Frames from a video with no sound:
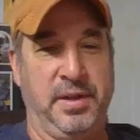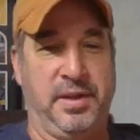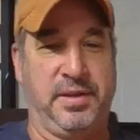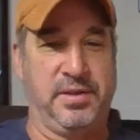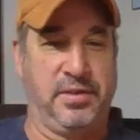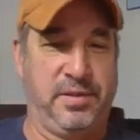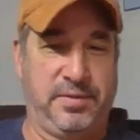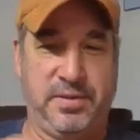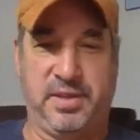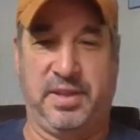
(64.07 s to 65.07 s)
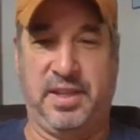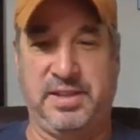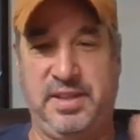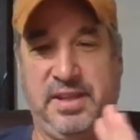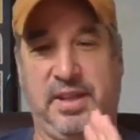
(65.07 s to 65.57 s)
Additionally, the foods that the
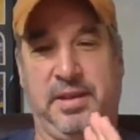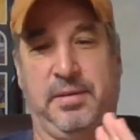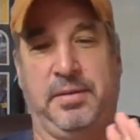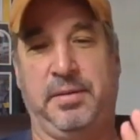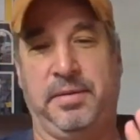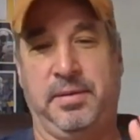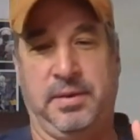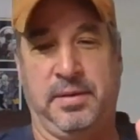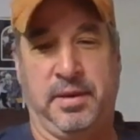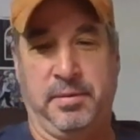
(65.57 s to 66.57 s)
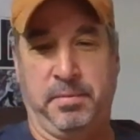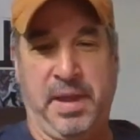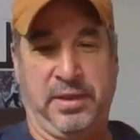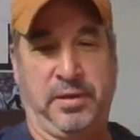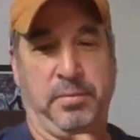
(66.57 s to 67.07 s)
kids eat can
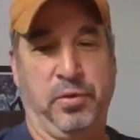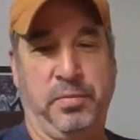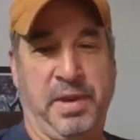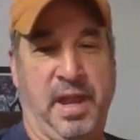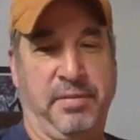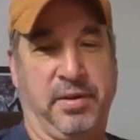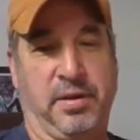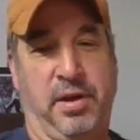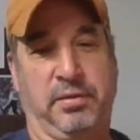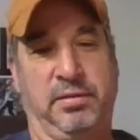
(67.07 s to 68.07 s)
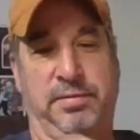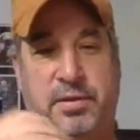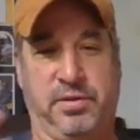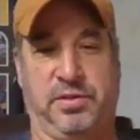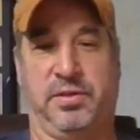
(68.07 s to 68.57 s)
impact their mood, behavior, and cognitive
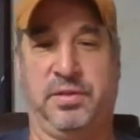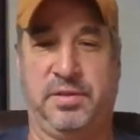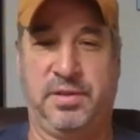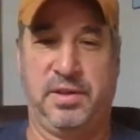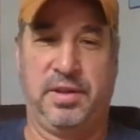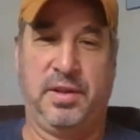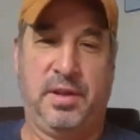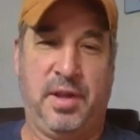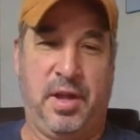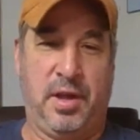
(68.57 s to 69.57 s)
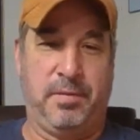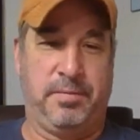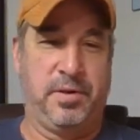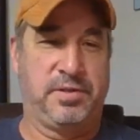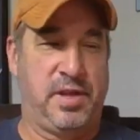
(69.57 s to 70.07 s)
function.
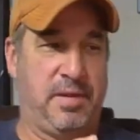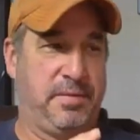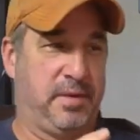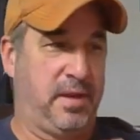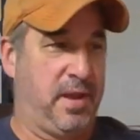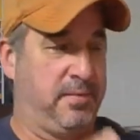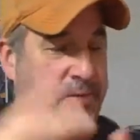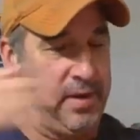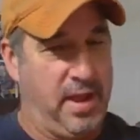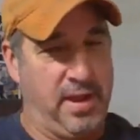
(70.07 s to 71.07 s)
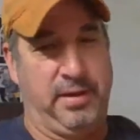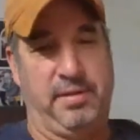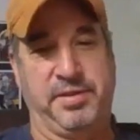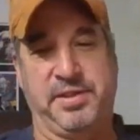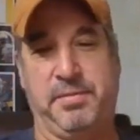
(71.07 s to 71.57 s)
First off, and at a very higher
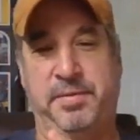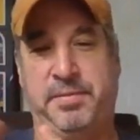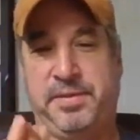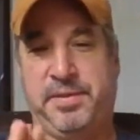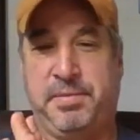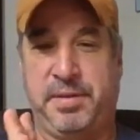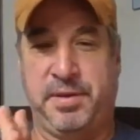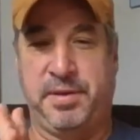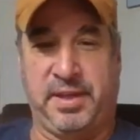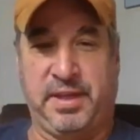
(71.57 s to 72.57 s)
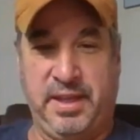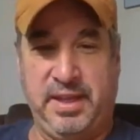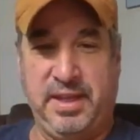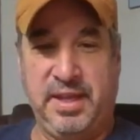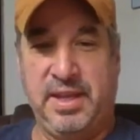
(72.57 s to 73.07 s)
level, some of the
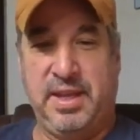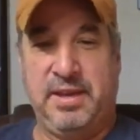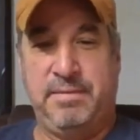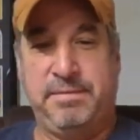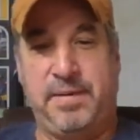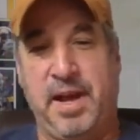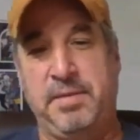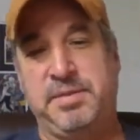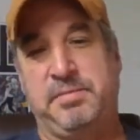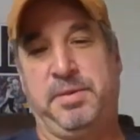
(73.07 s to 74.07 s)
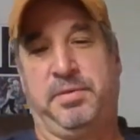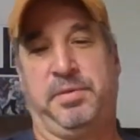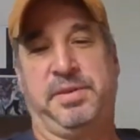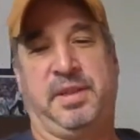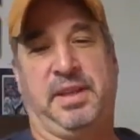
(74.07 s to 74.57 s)
key vitamins and
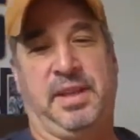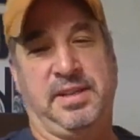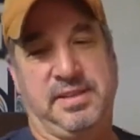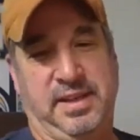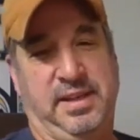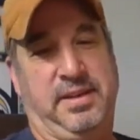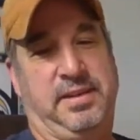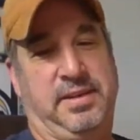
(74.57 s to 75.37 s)
minerals that kids need